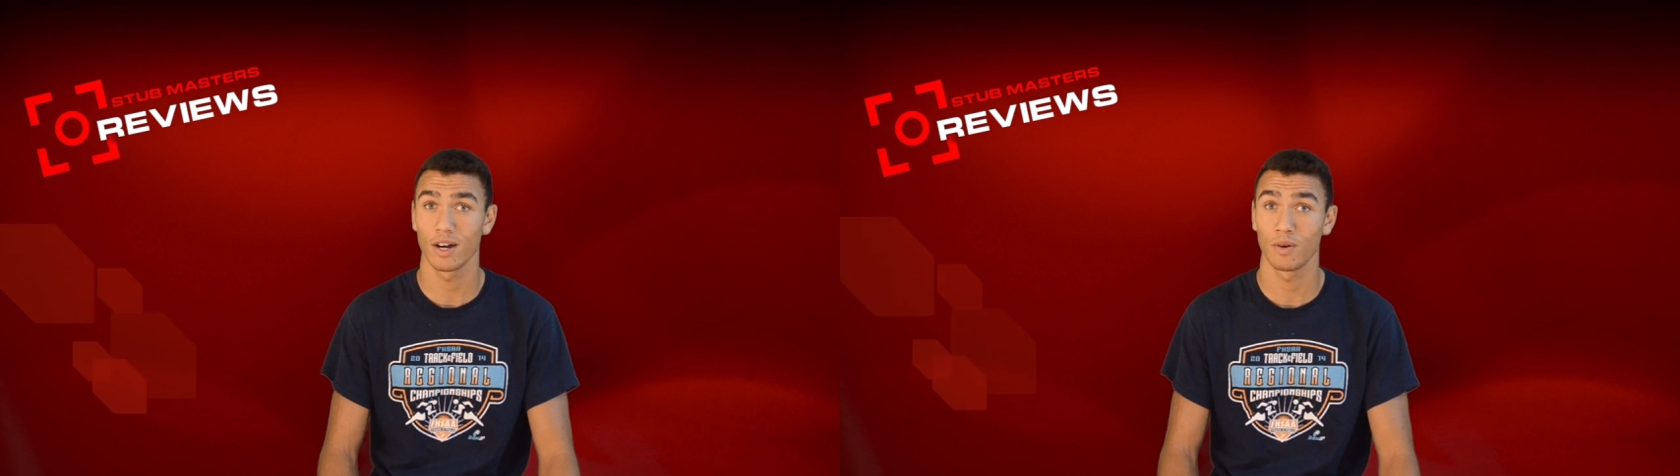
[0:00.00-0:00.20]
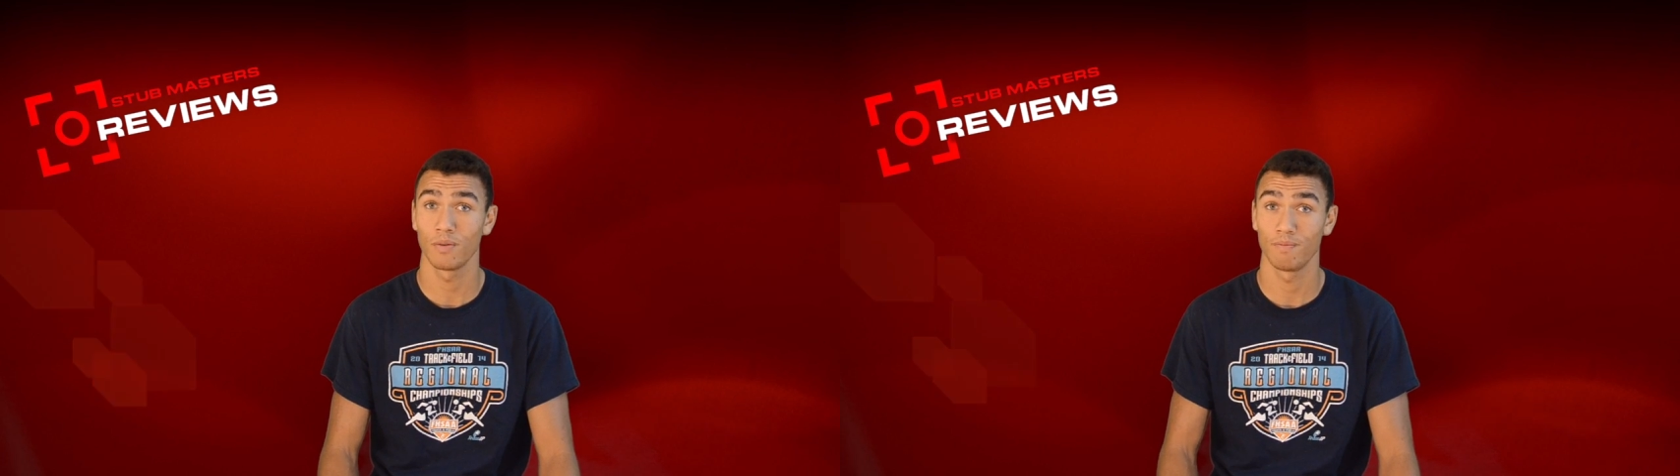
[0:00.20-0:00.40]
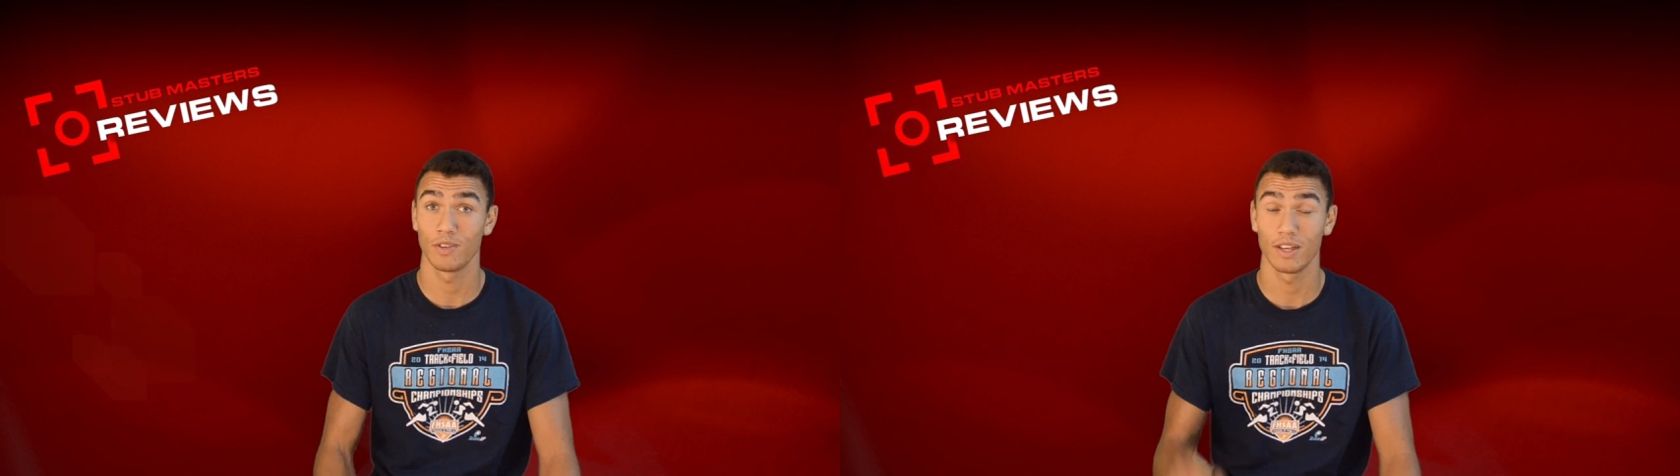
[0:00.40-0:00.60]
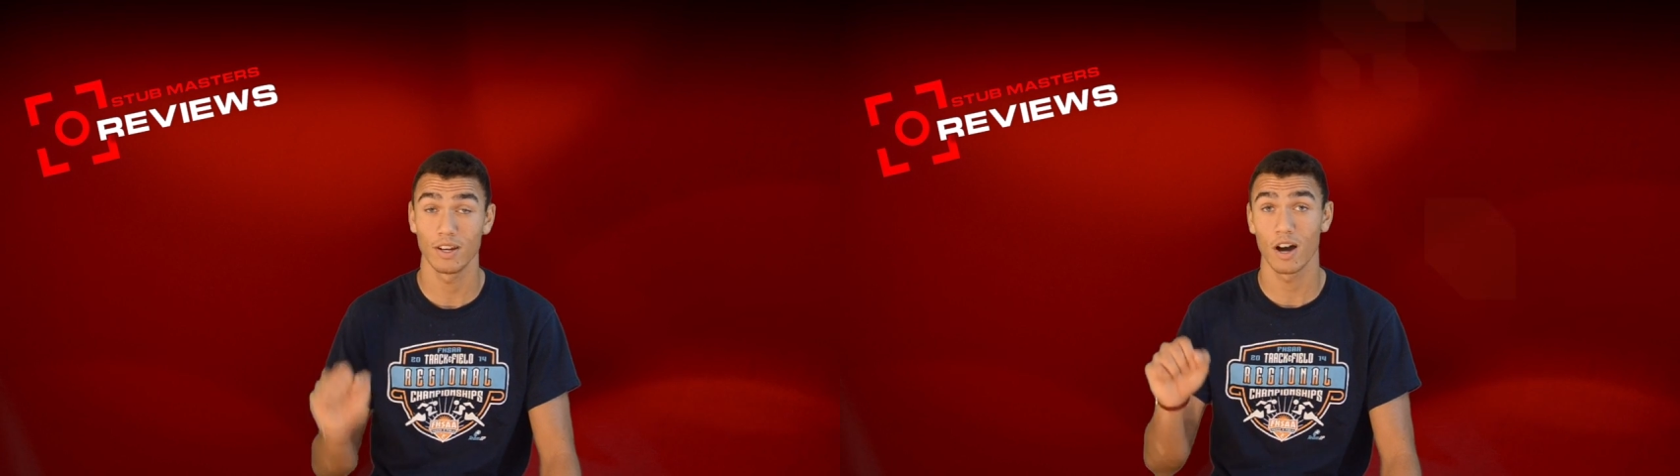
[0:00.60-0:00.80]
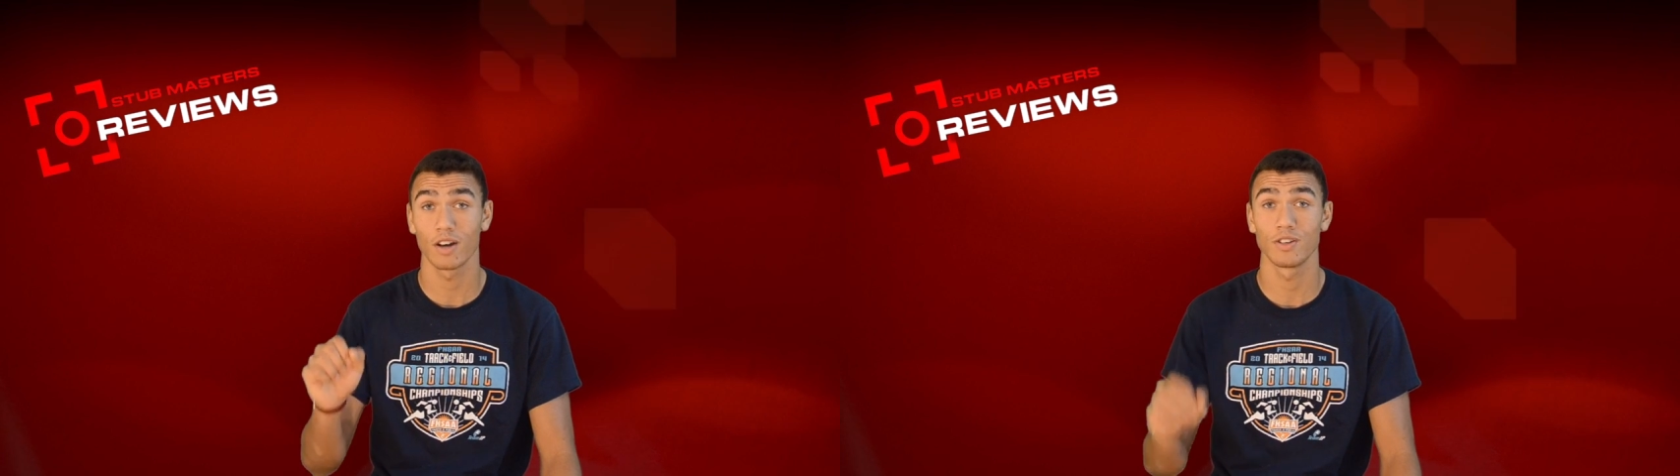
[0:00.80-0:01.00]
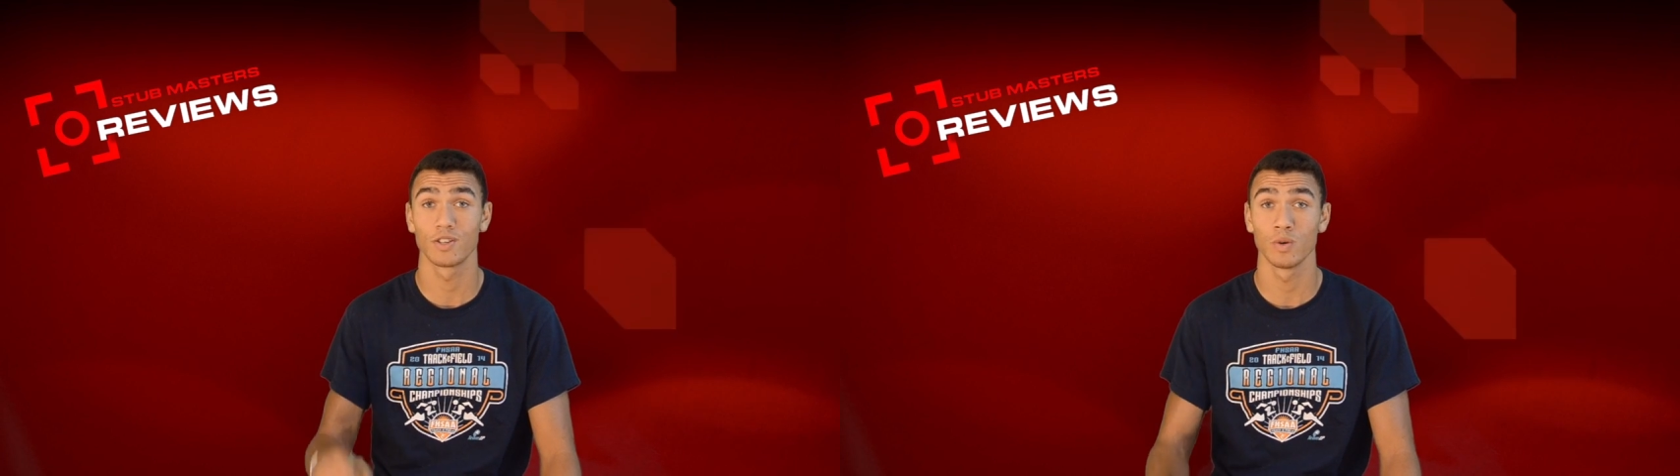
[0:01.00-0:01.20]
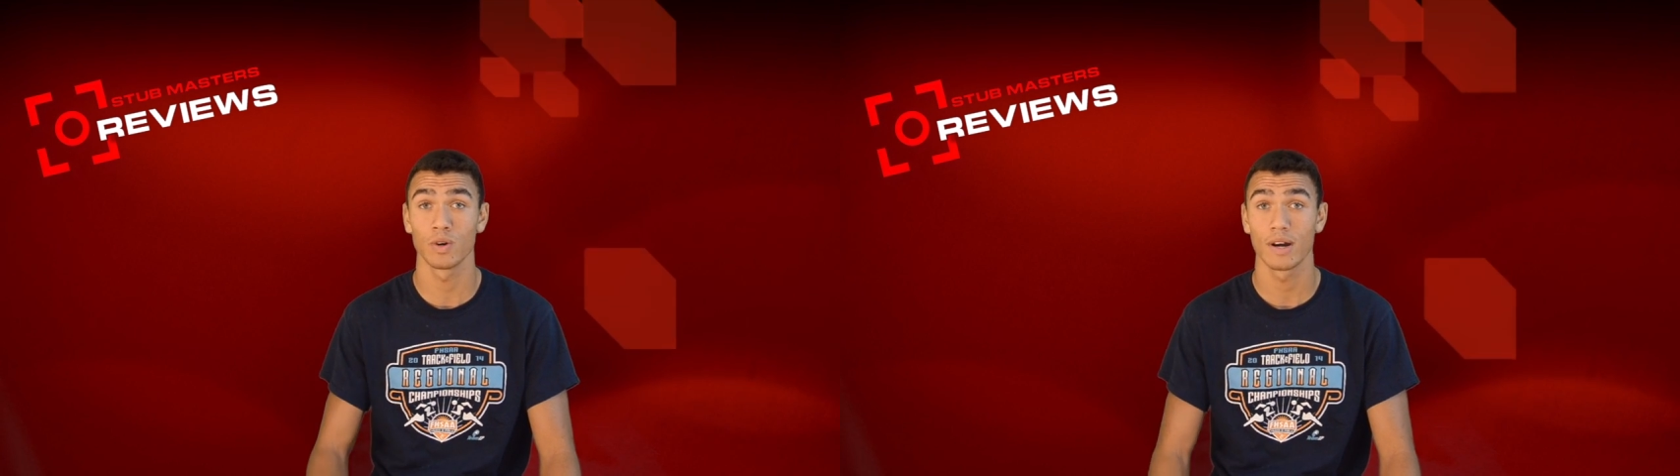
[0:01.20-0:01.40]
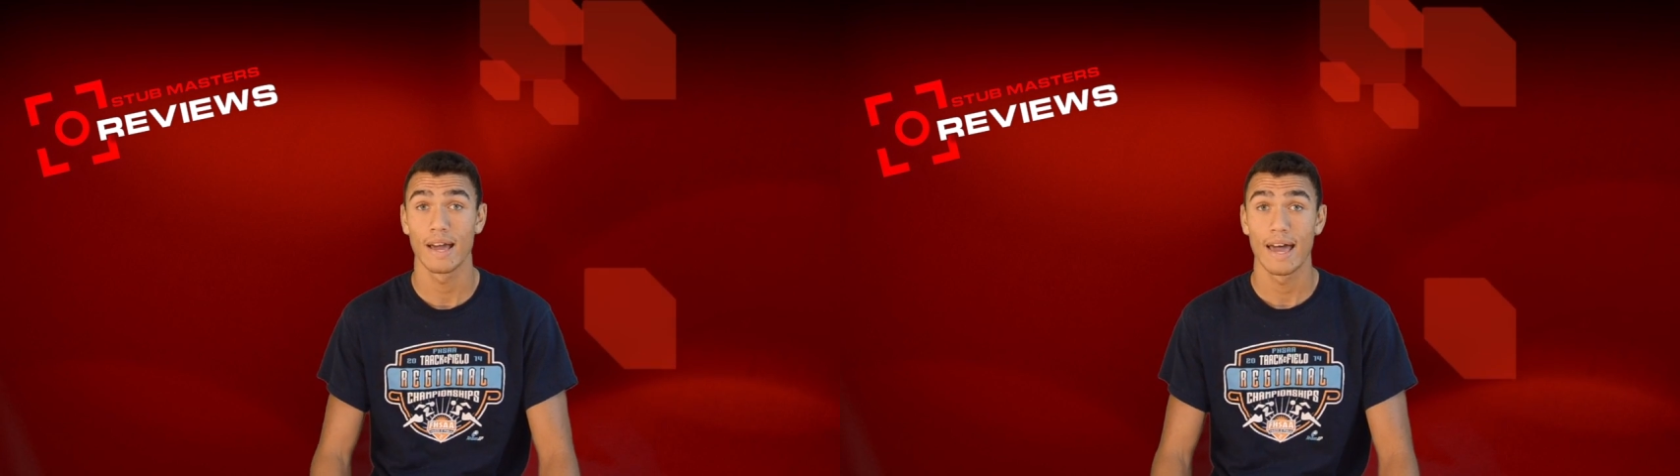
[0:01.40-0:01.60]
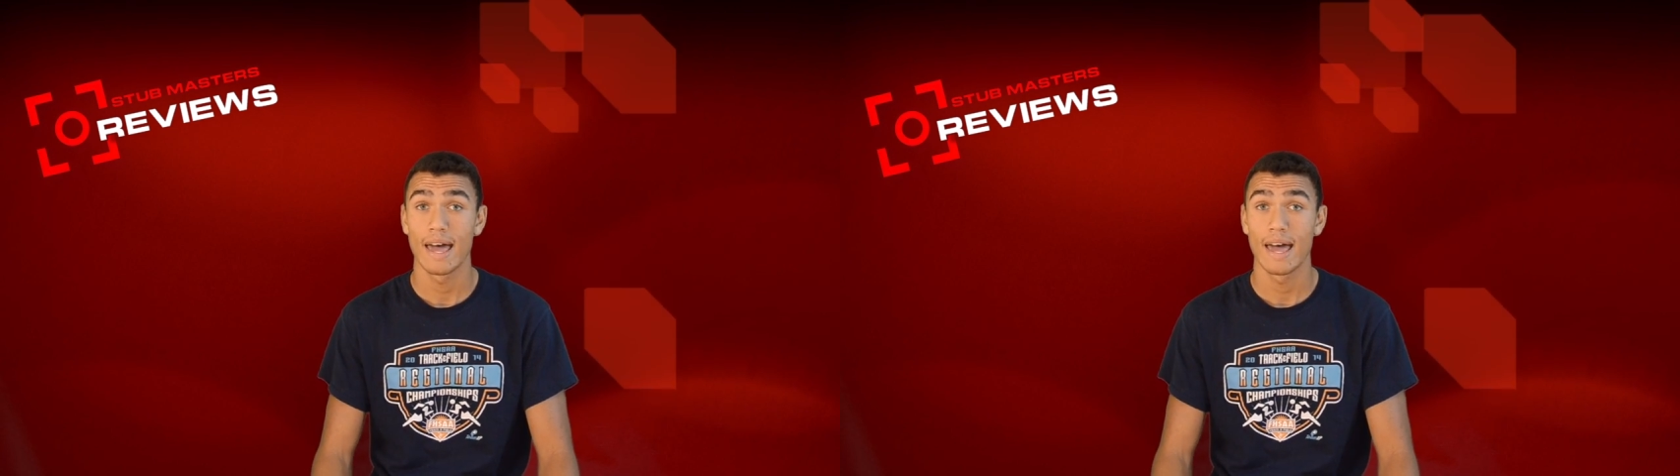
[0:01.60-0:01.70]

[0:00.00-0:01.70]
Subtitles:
on his door,